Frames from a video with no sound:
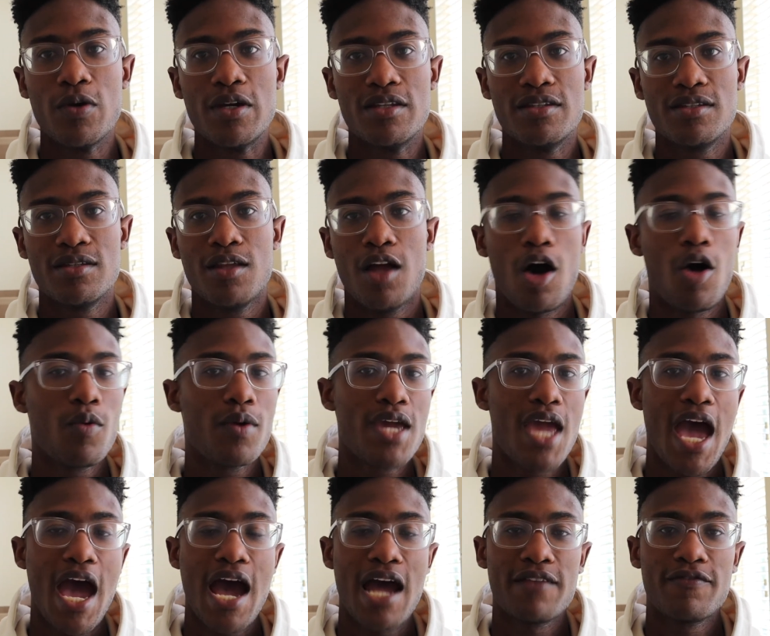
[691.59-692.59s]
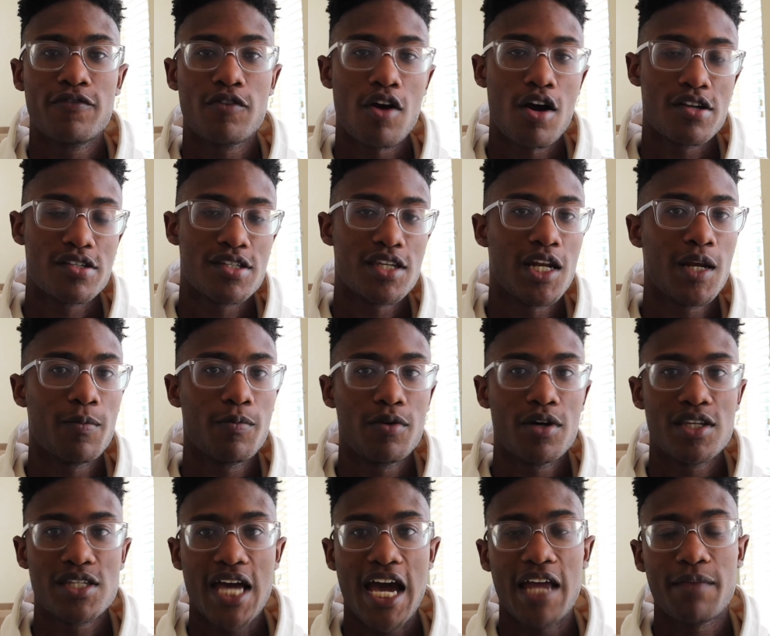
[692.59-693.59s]
we had for our setup
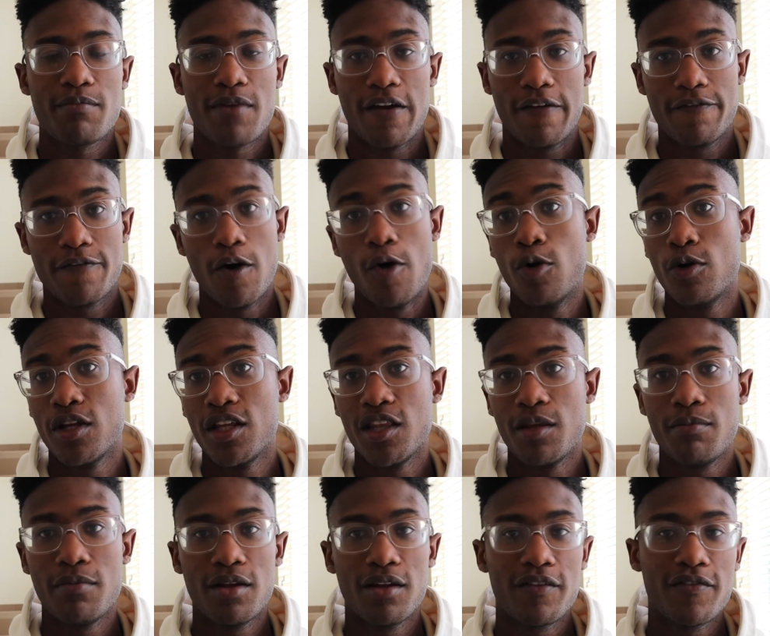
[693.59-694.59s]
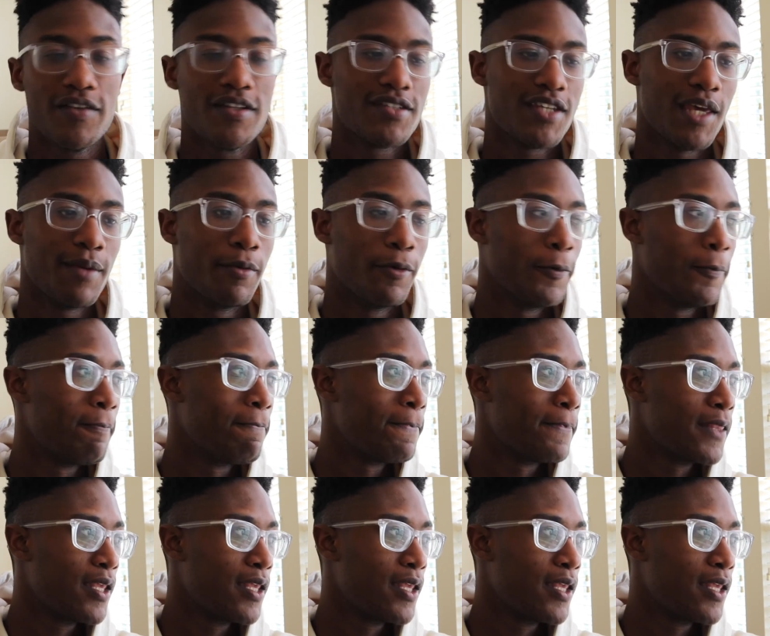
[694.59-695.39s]
was I had my phone in the middle of the table.